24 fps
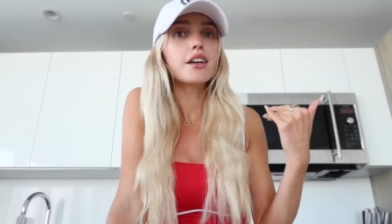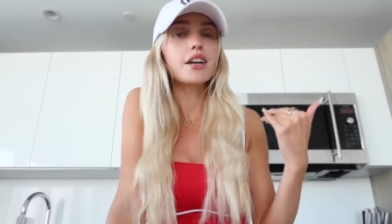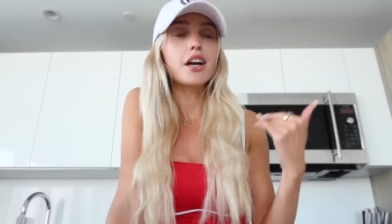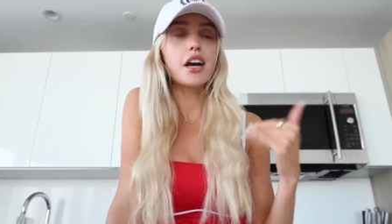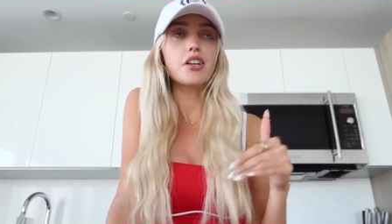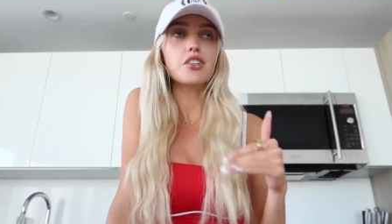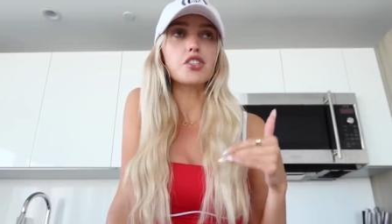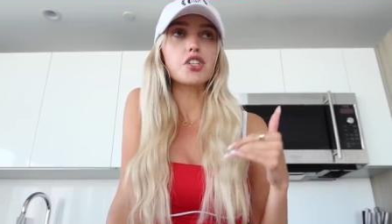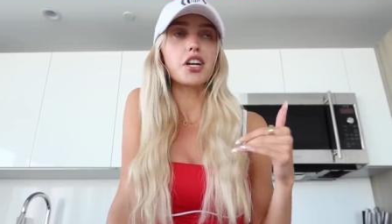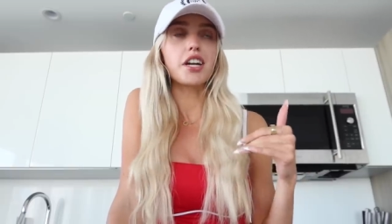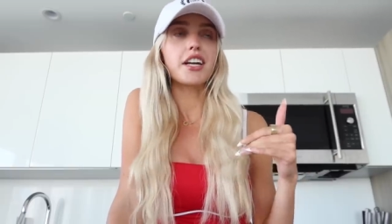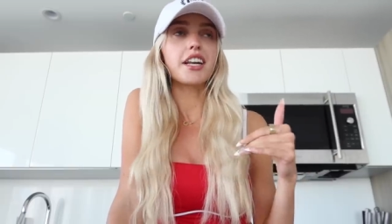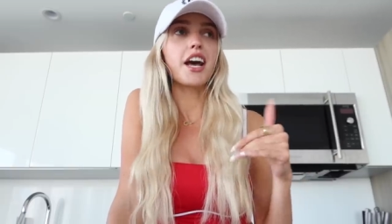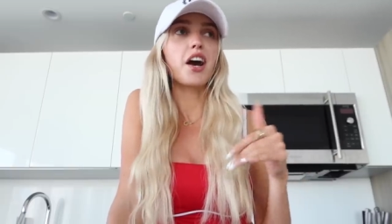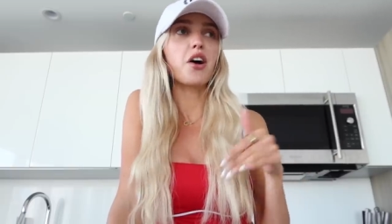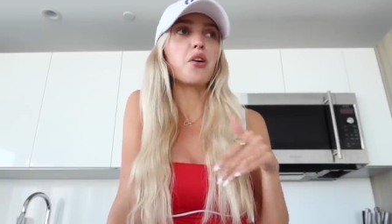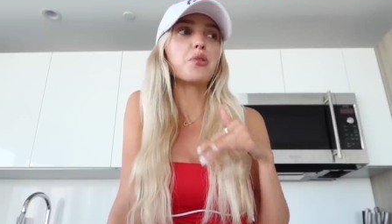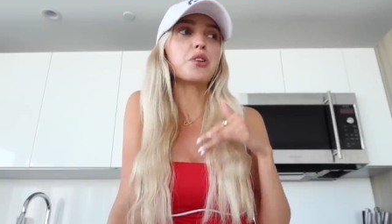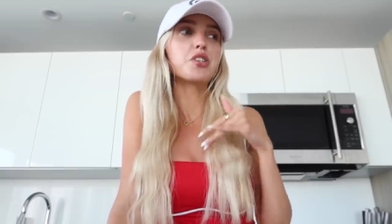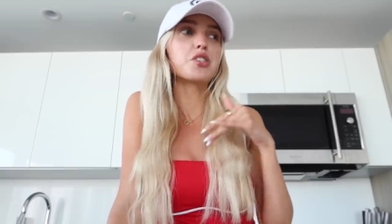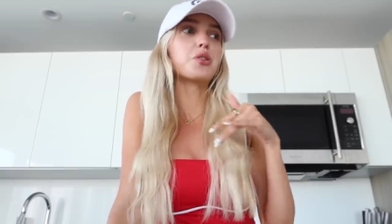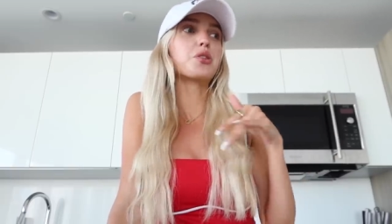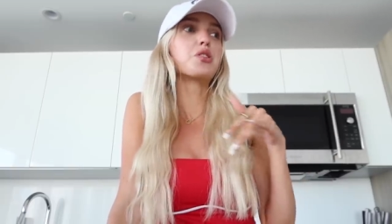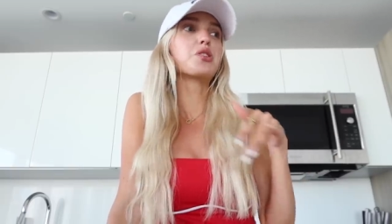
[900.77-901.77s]
cut chicken out,
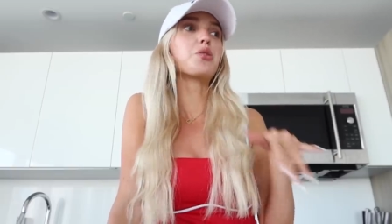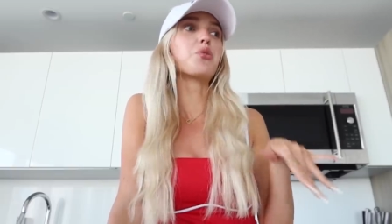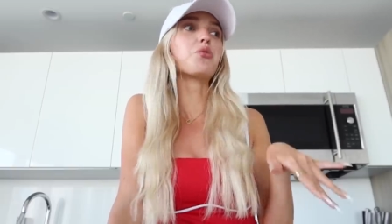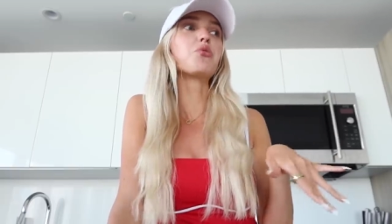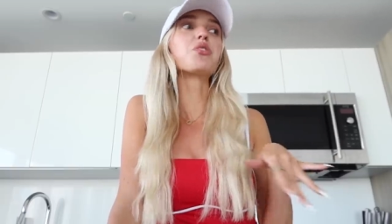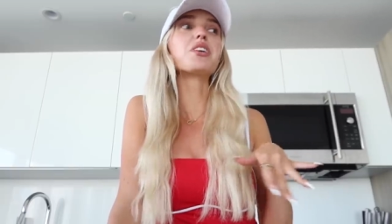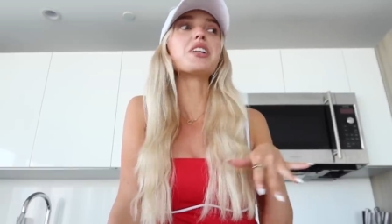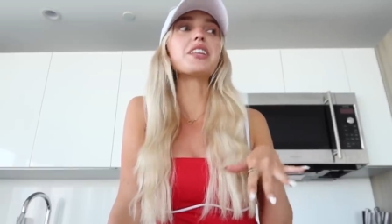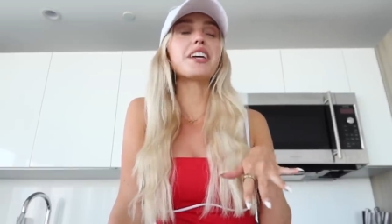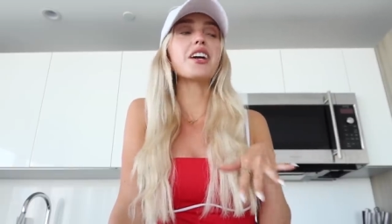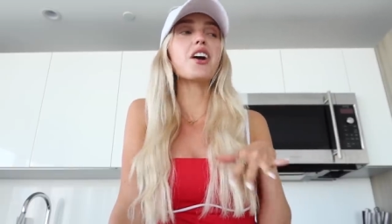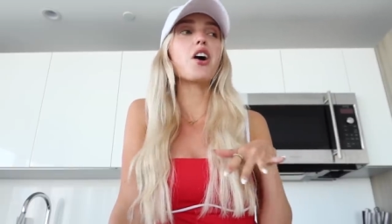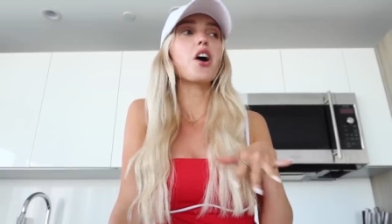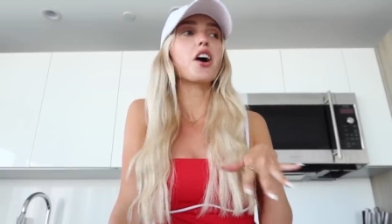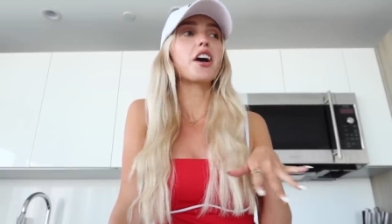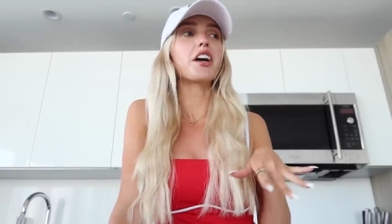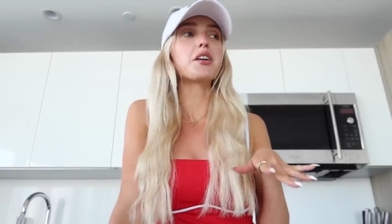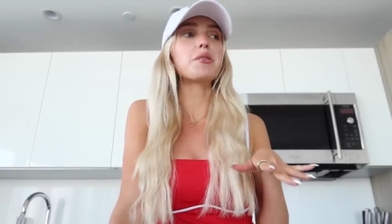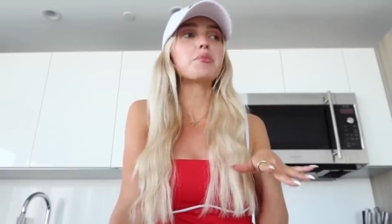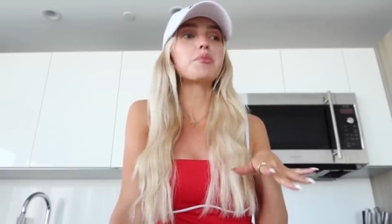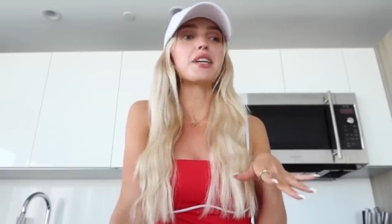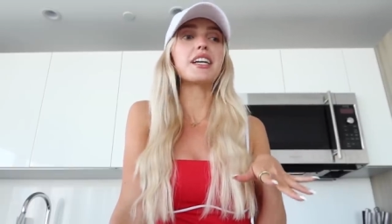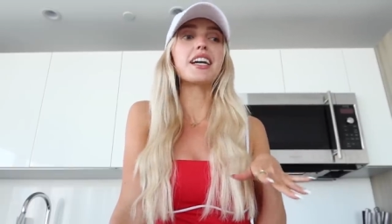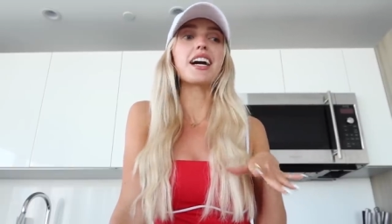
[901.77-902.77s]
which was really
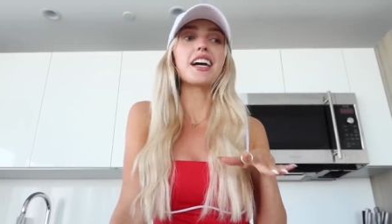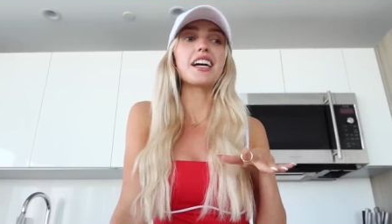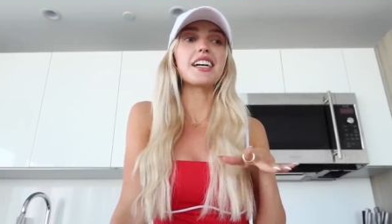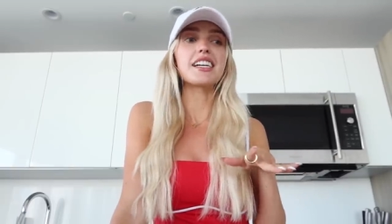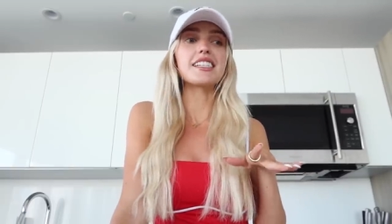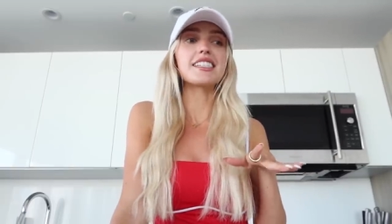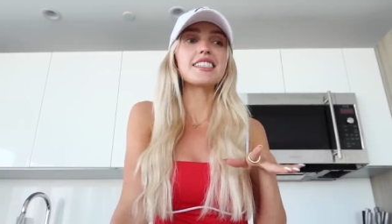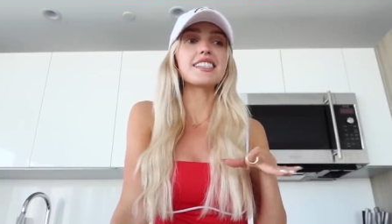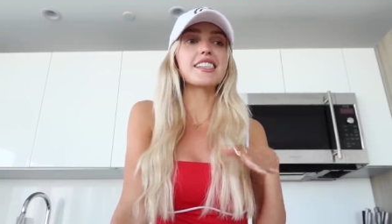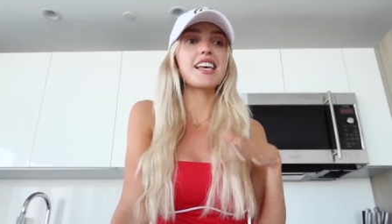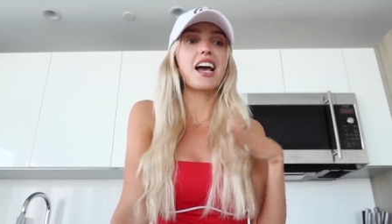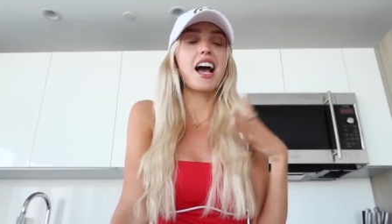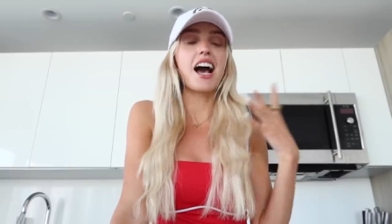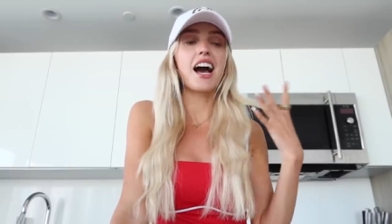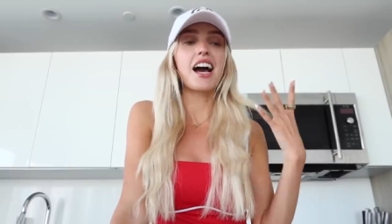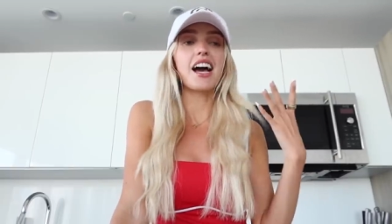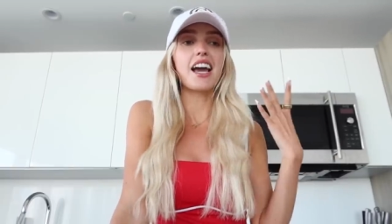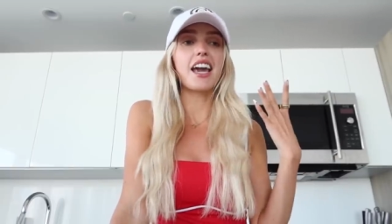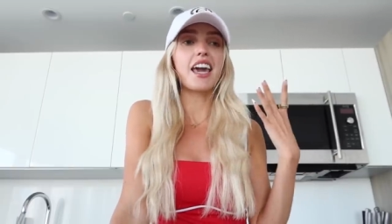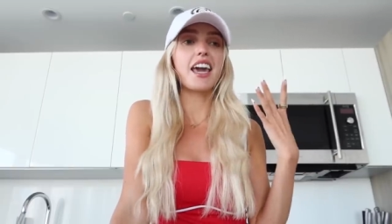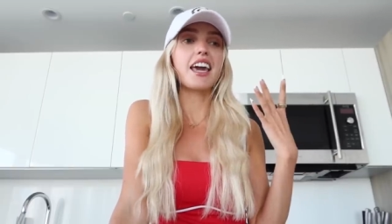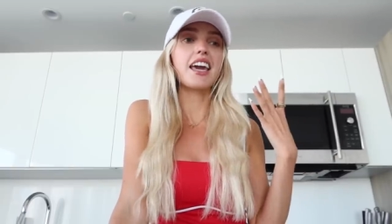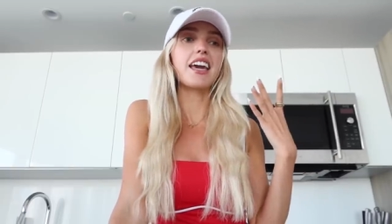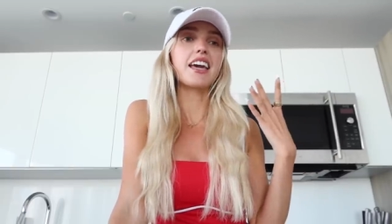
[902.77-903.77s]
hard because
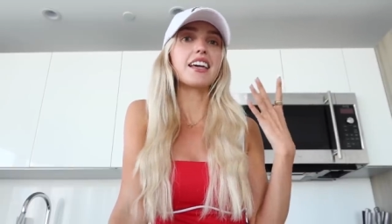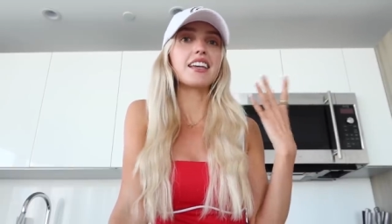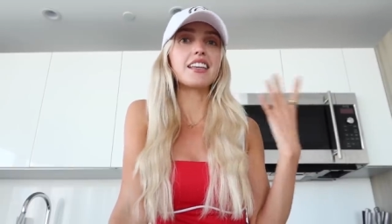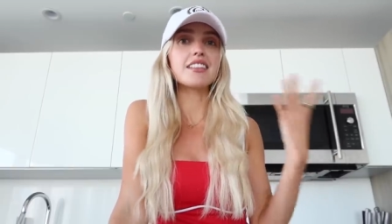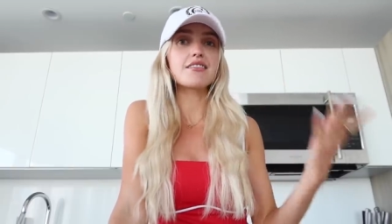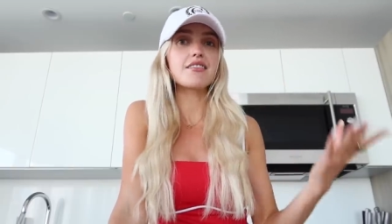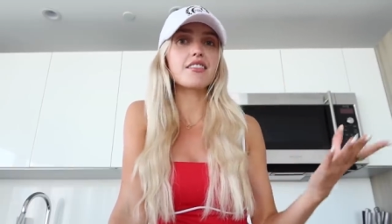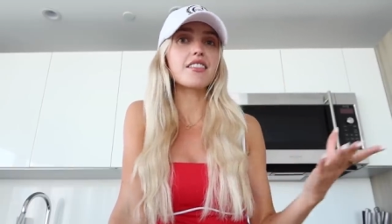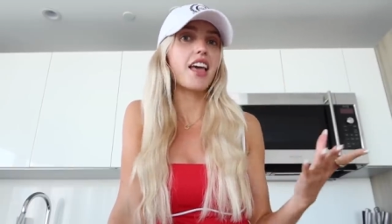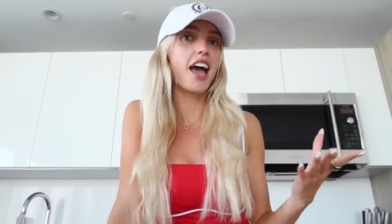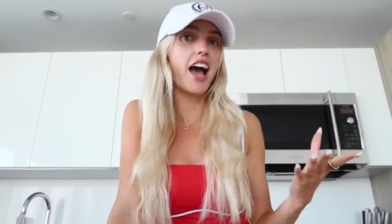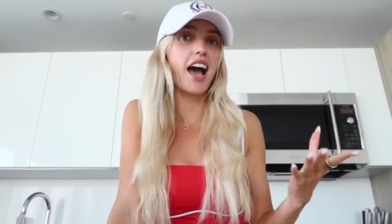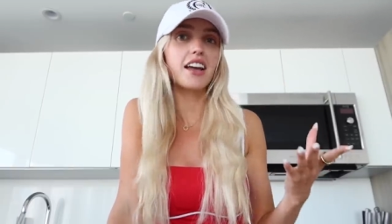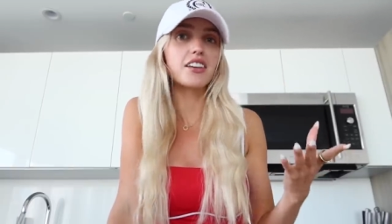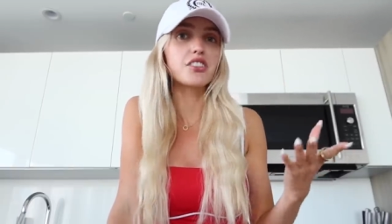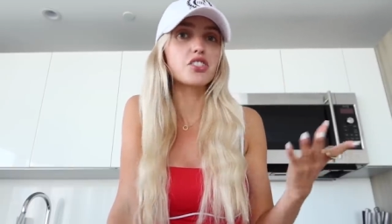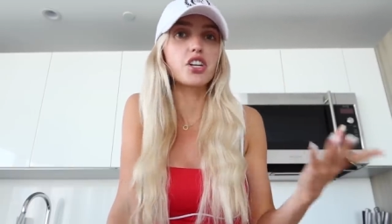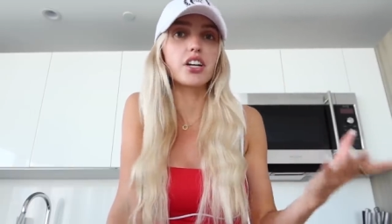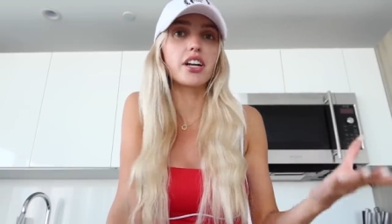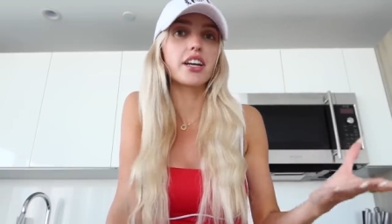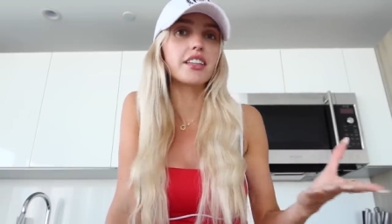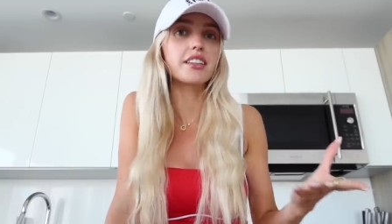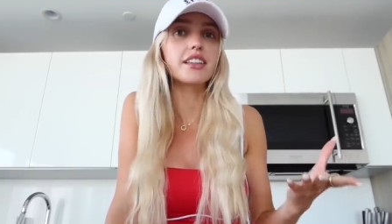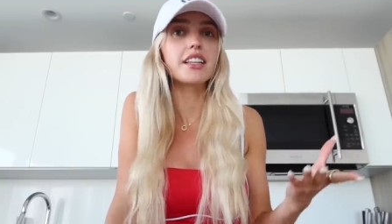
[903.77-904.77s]
I had
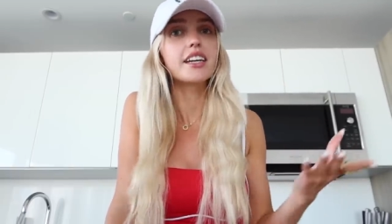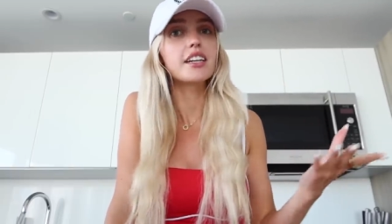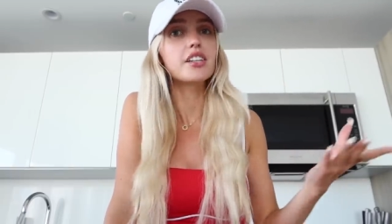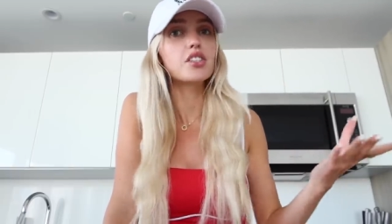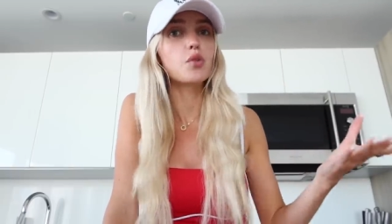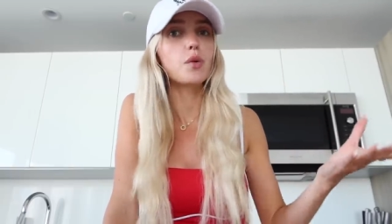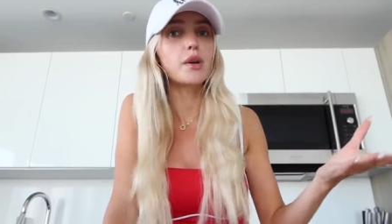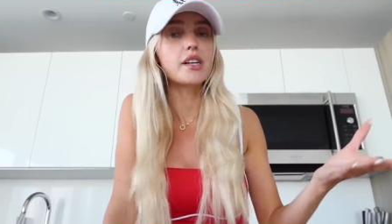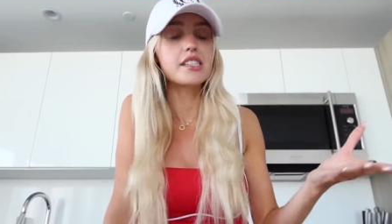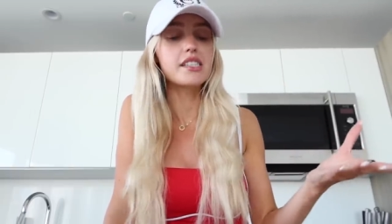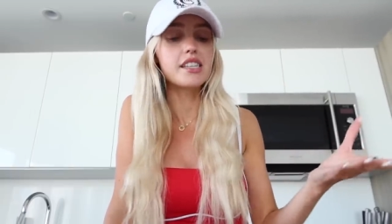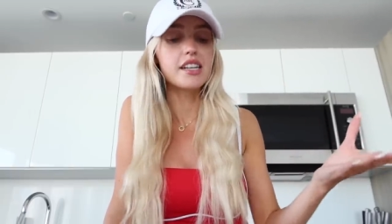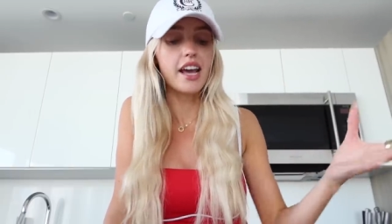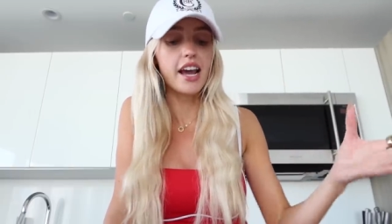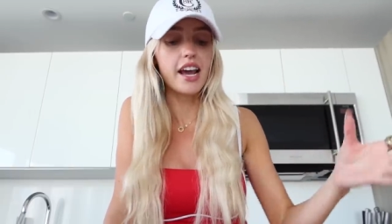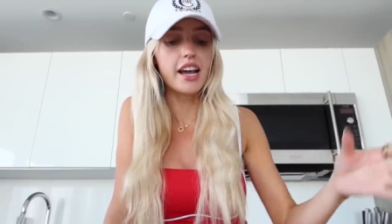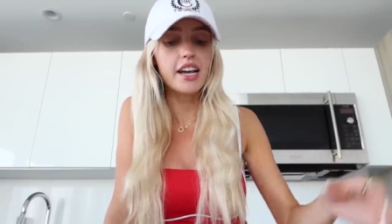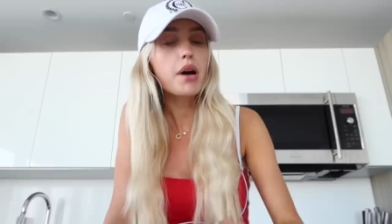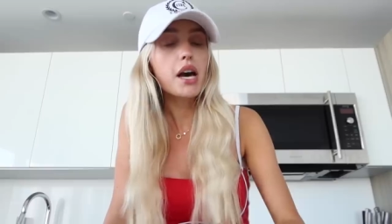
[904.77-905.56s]
chicken like twice a day.